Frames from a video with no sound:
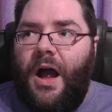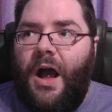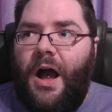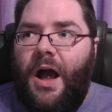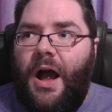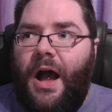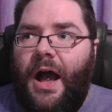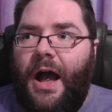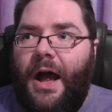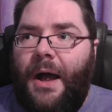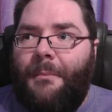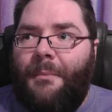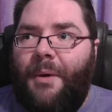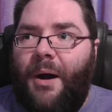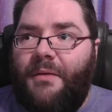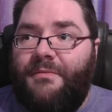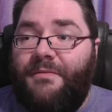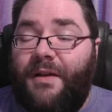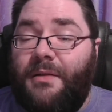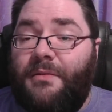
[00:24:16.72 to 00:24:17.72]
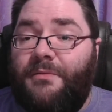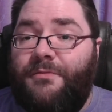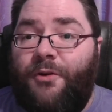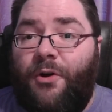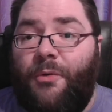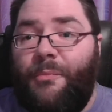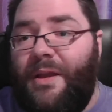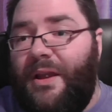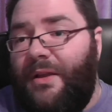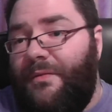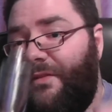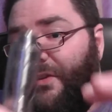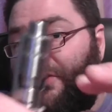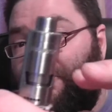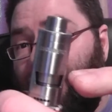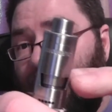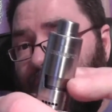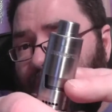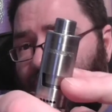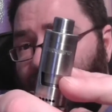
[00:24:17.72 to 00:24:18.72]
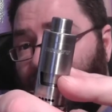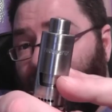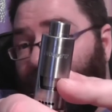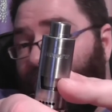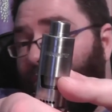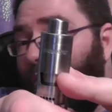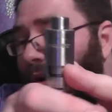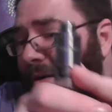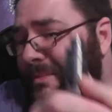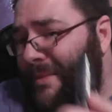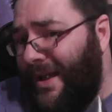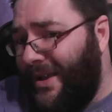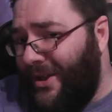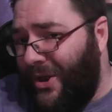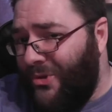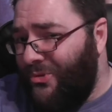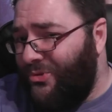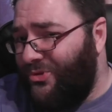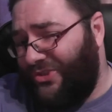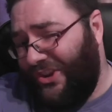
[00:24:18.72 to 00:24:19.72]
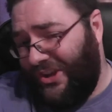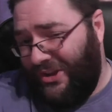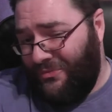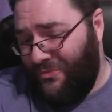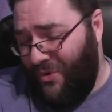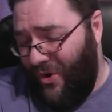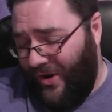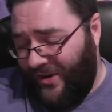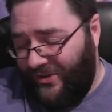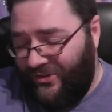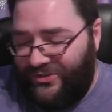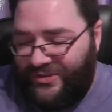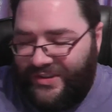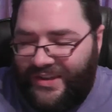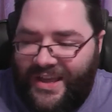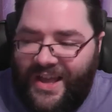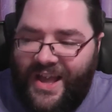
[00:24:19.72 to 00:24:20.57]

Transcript: I vaped 4ml of this delicious Thai mango sticky rice.